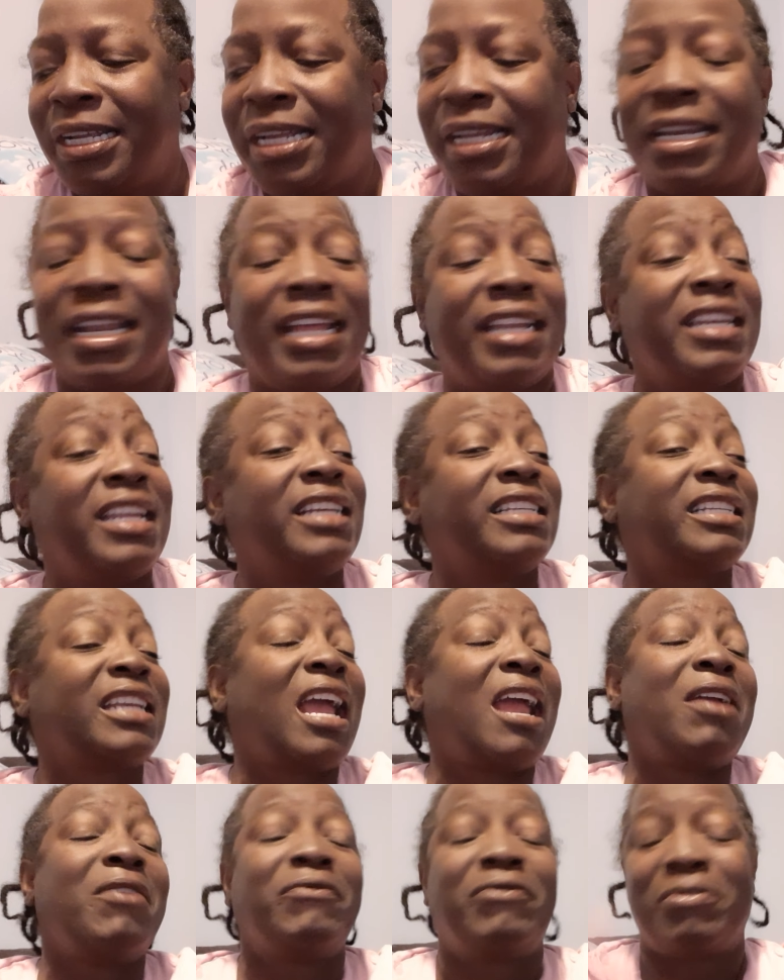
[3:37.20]
Now this
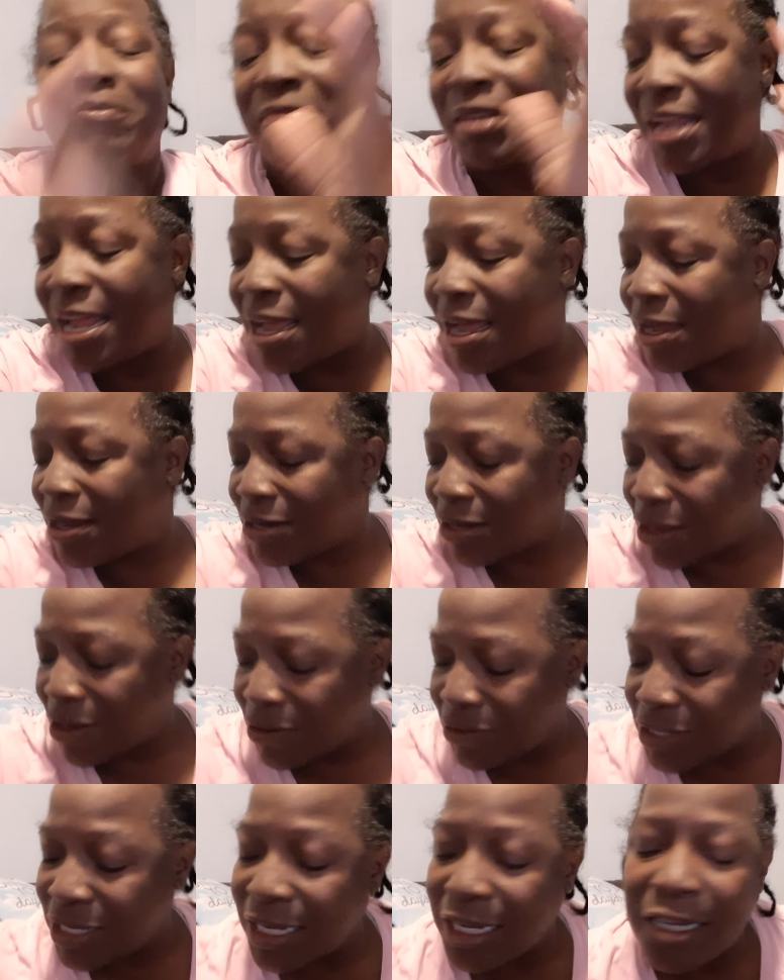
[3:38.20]
came from down
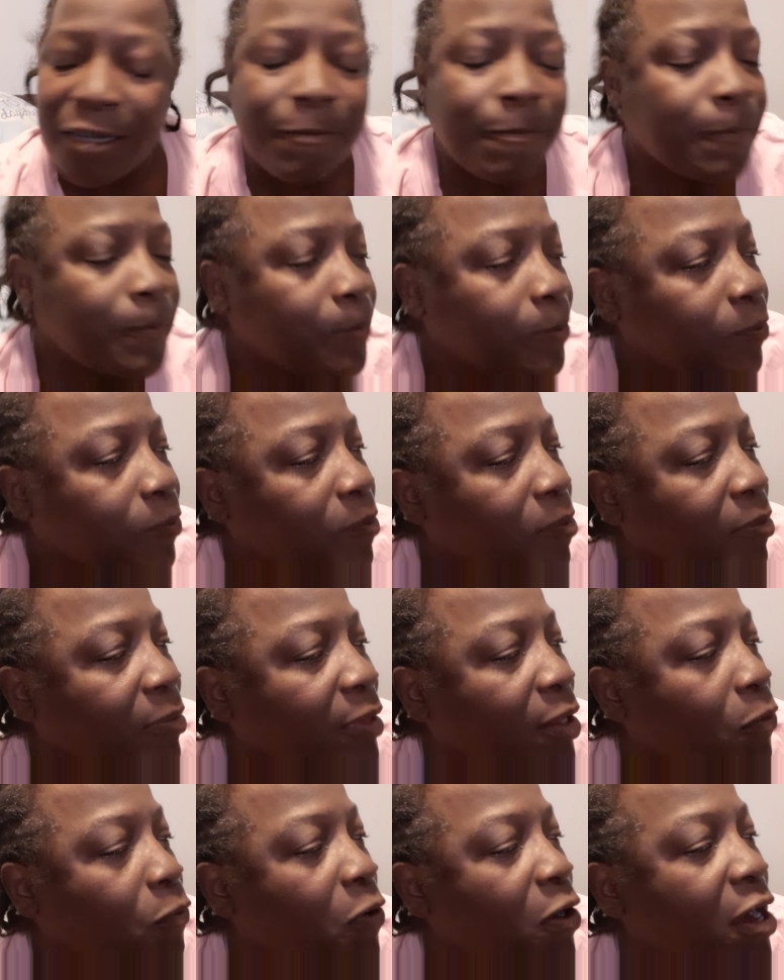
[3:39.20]
on the
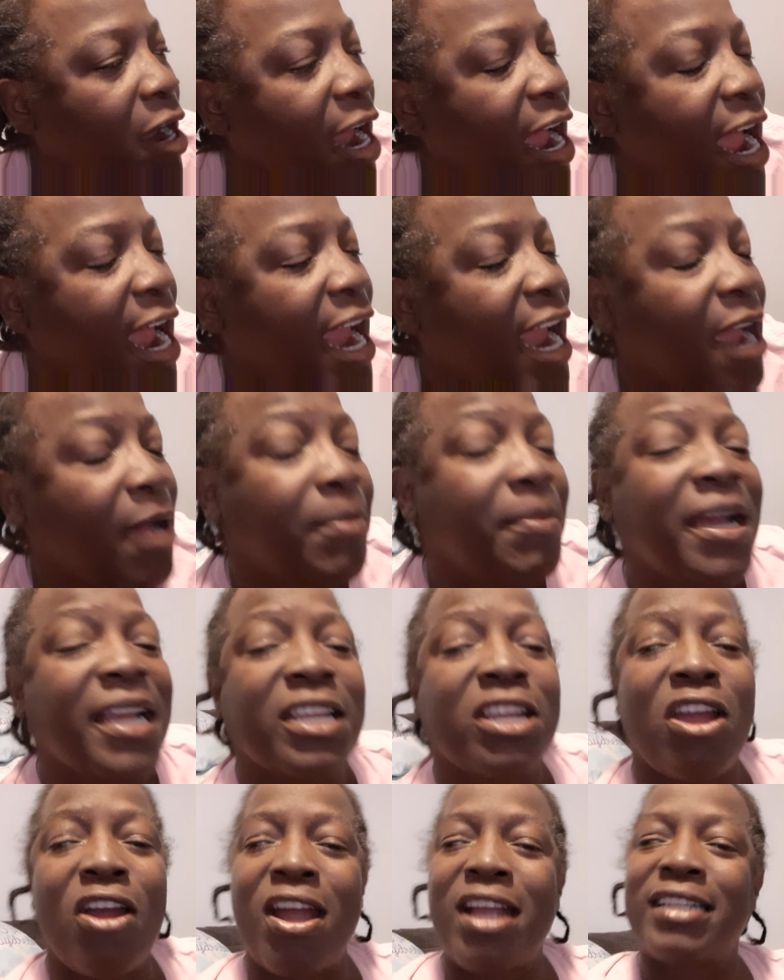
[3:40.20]
where I have my
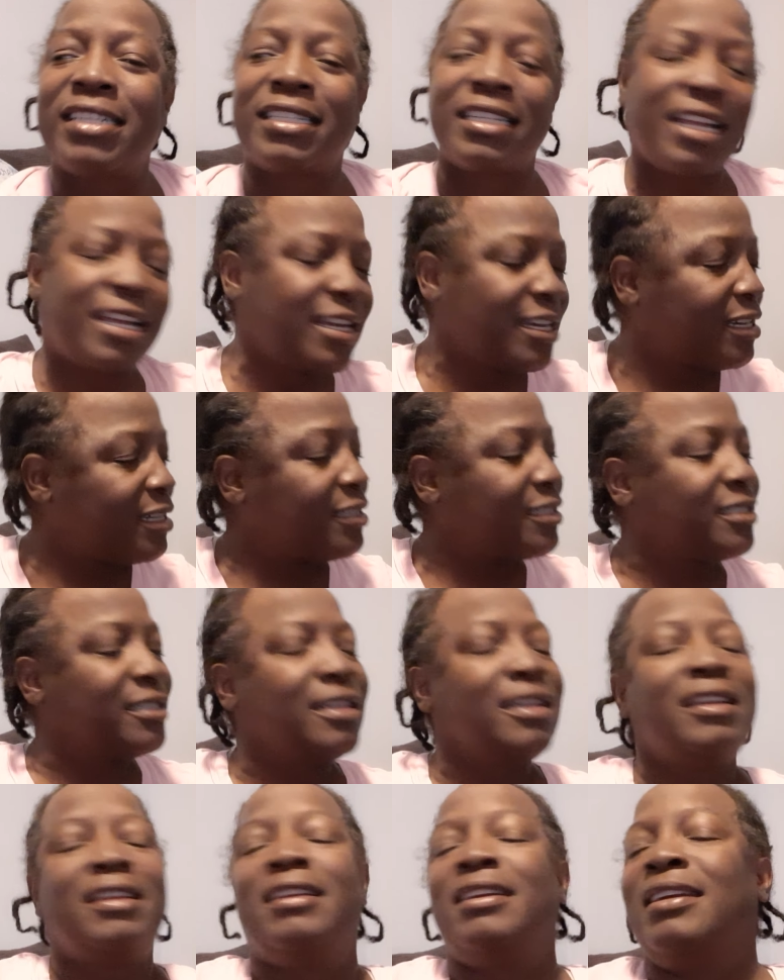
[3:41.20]
yard sales,
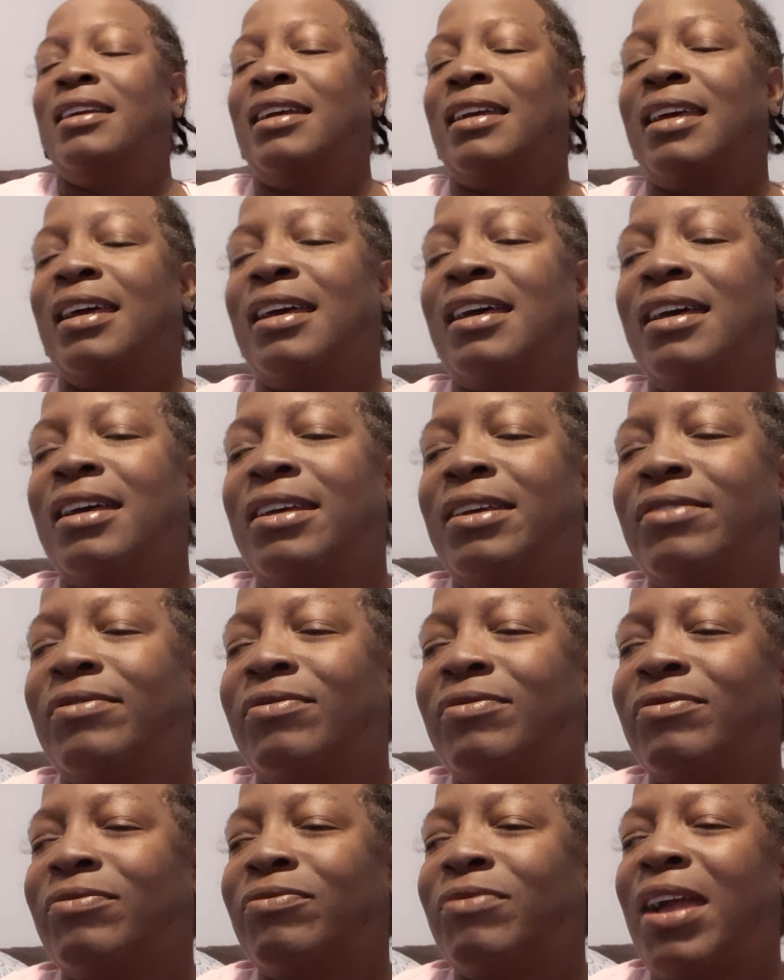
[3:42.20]

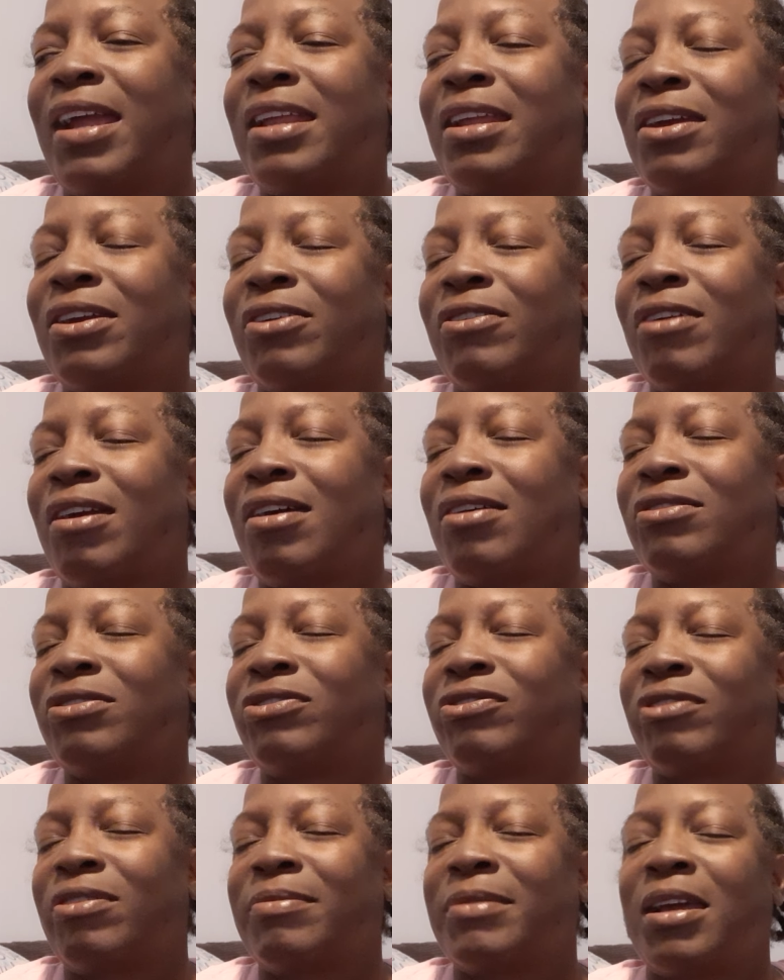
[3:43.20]
right
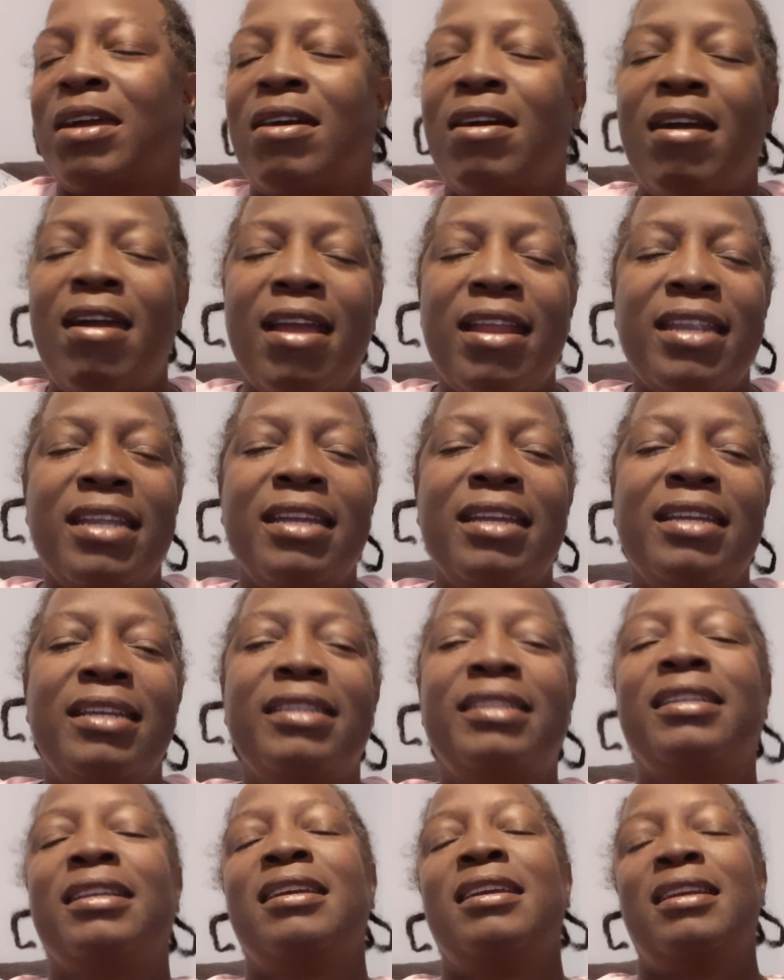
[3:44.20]
across from the
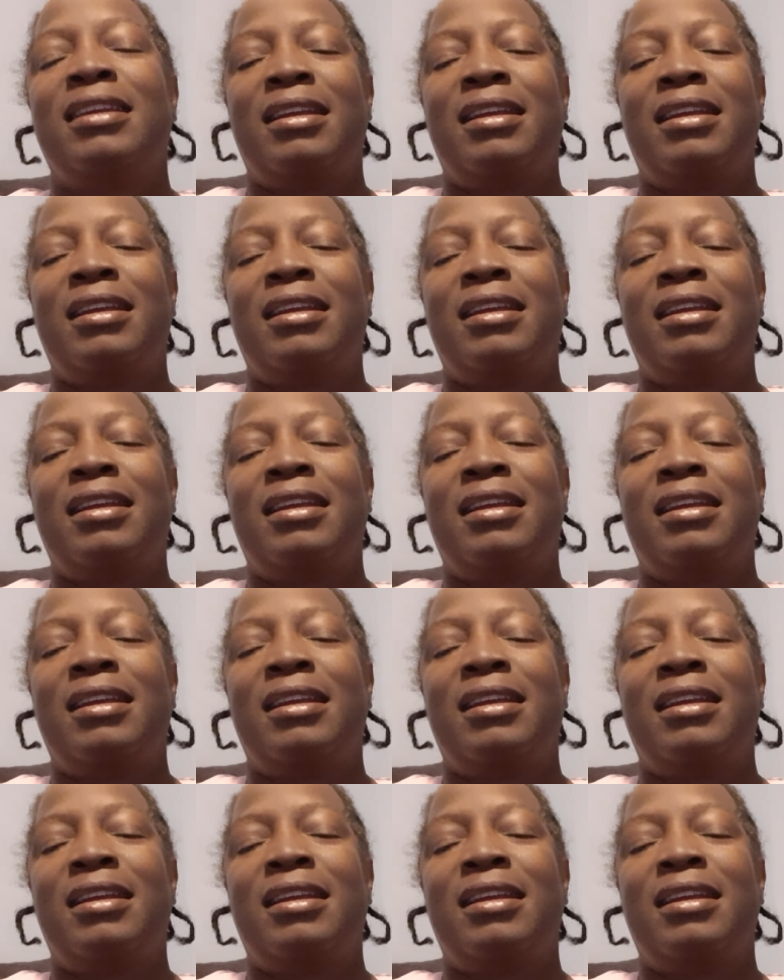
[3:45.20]
Hardee's.